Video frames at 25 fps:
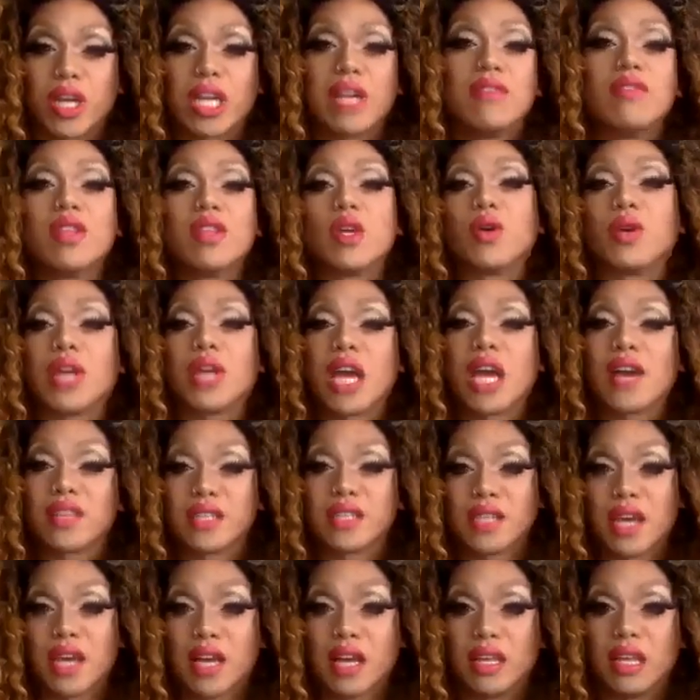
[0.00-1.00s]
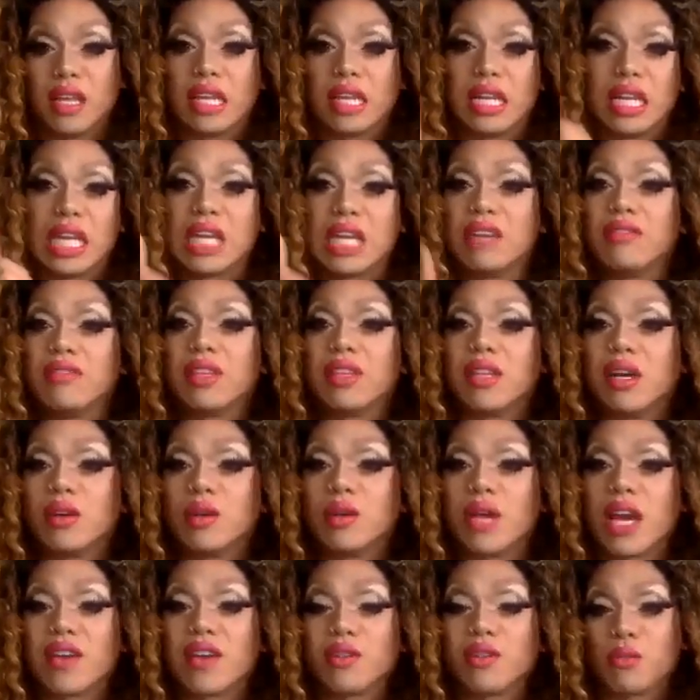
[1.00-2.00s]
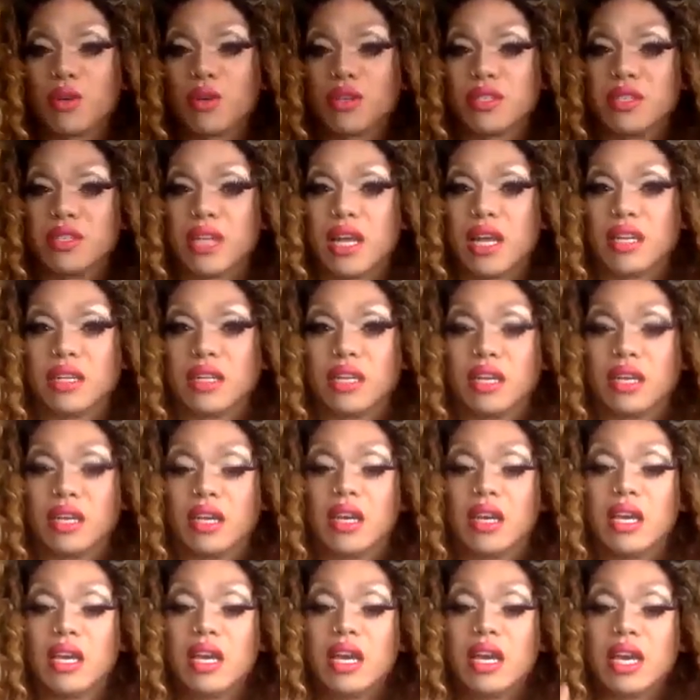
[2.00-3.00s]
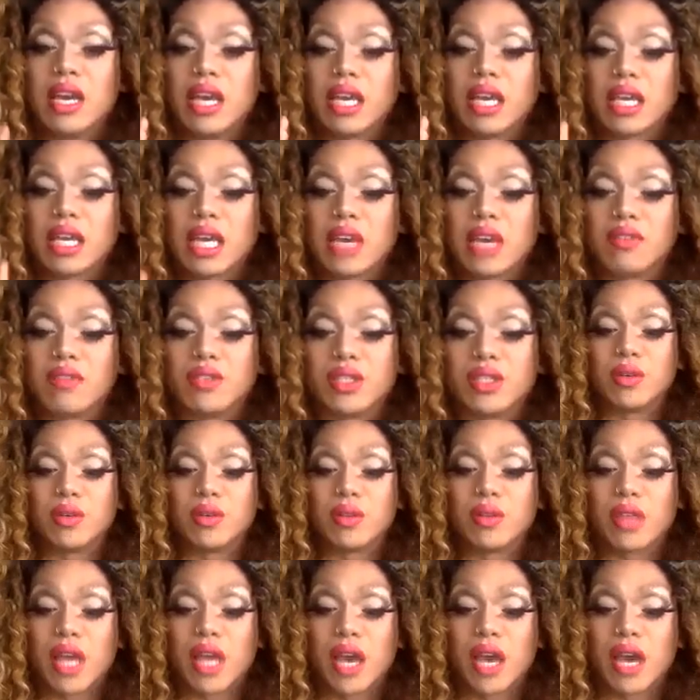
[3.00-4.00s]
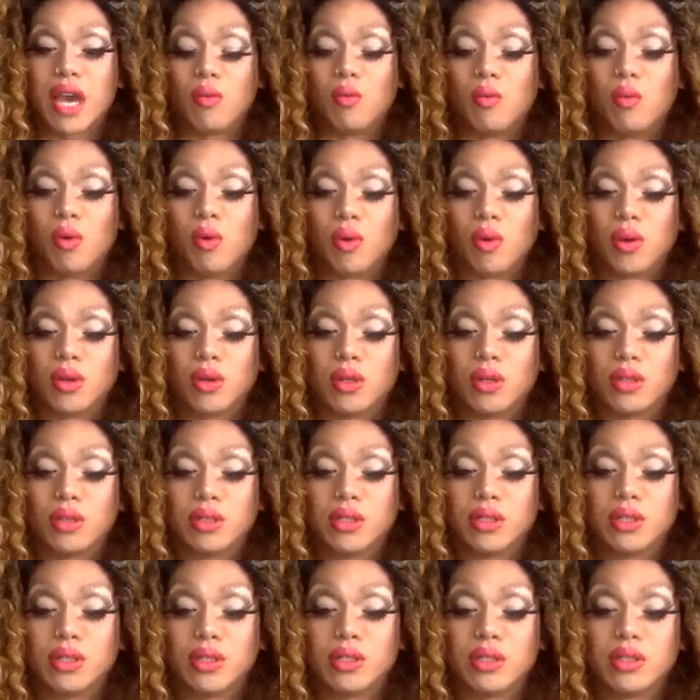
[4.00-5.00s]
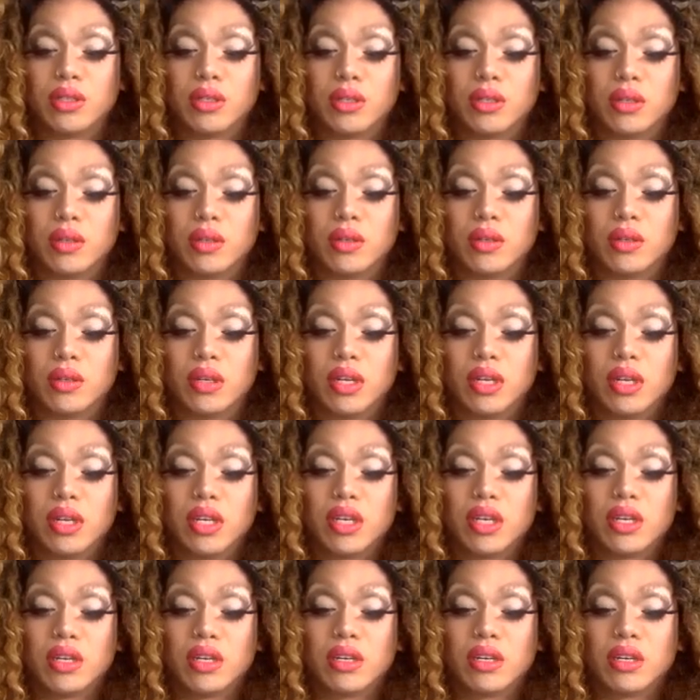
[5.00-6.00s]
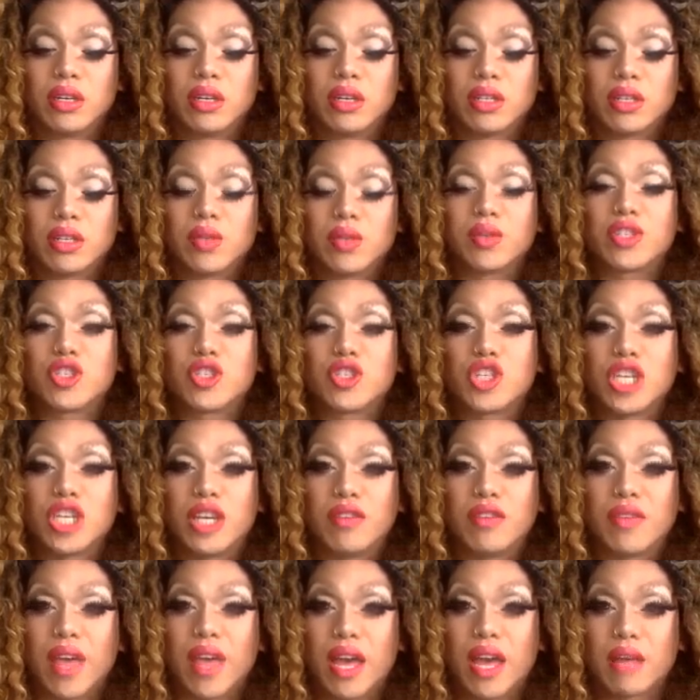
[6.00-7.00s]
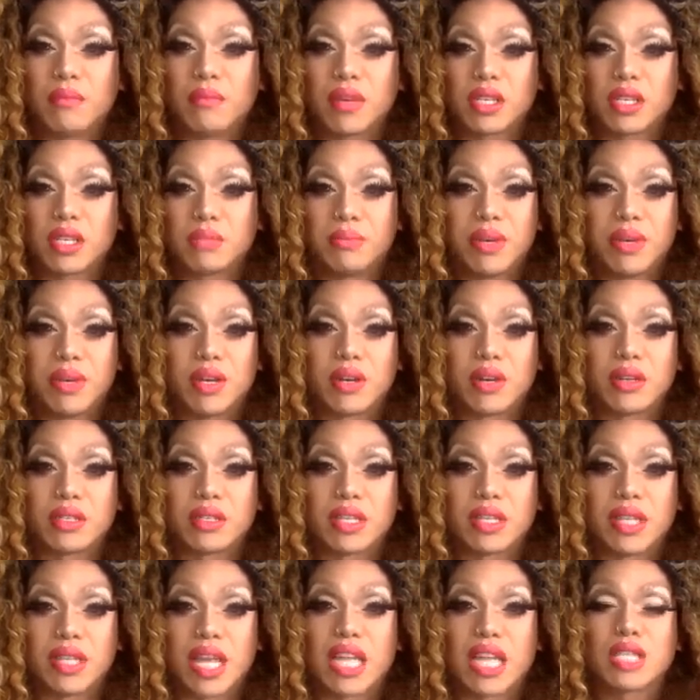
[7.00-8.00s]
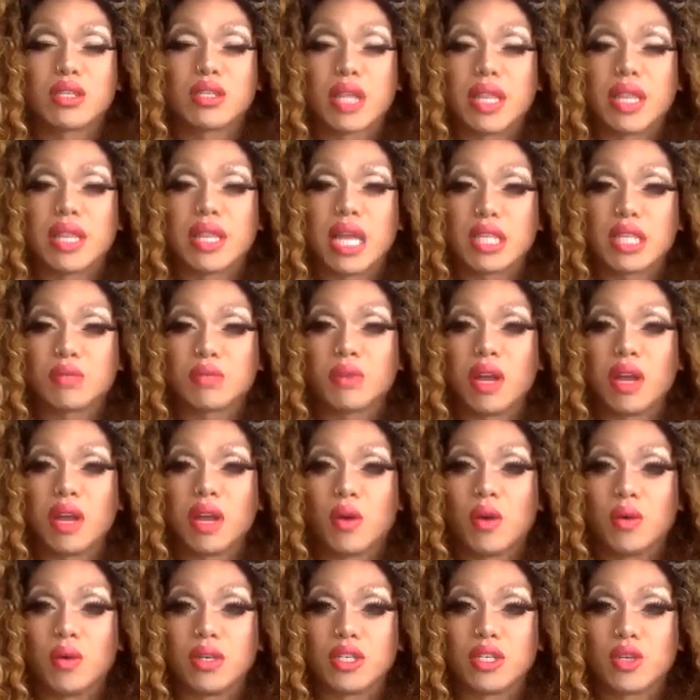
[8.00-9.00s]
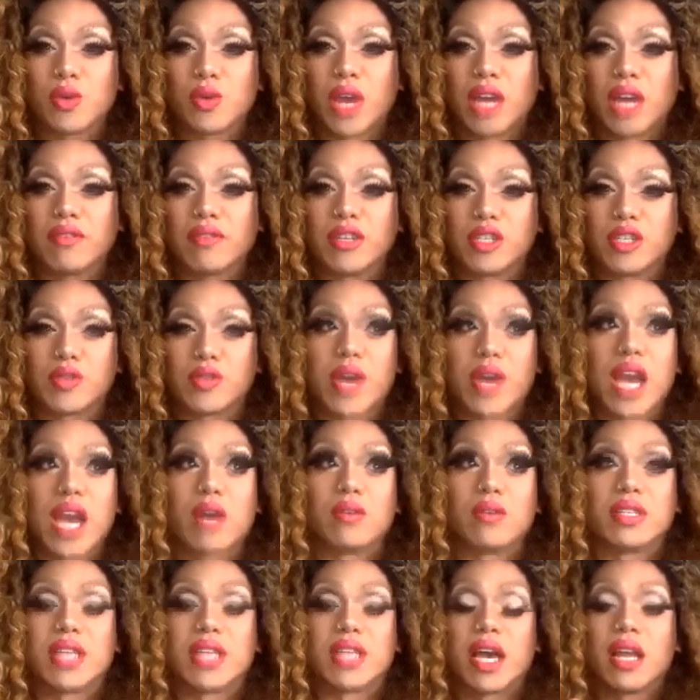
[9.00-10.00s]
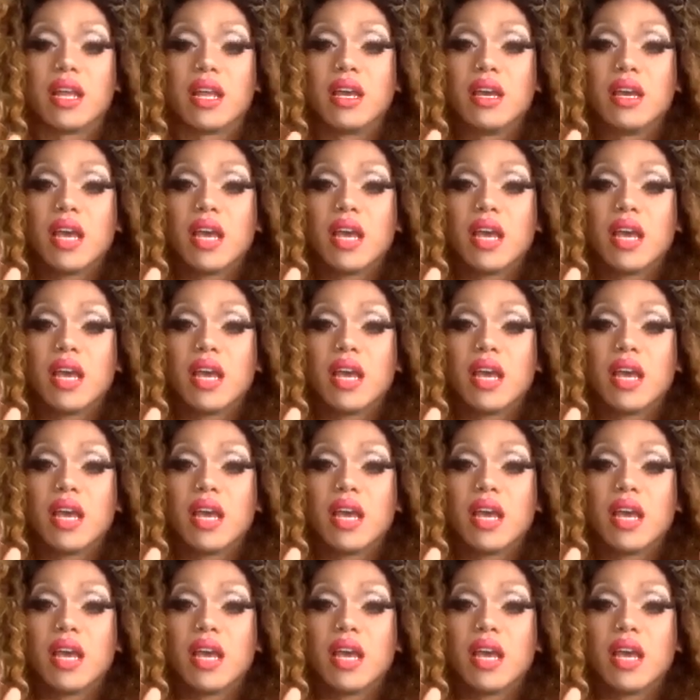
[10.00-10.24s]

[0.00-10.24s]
Even though you have the talent, even though you have the personality, it gives that world to achieve that amongst peers. And that's what I always craved in drag, was that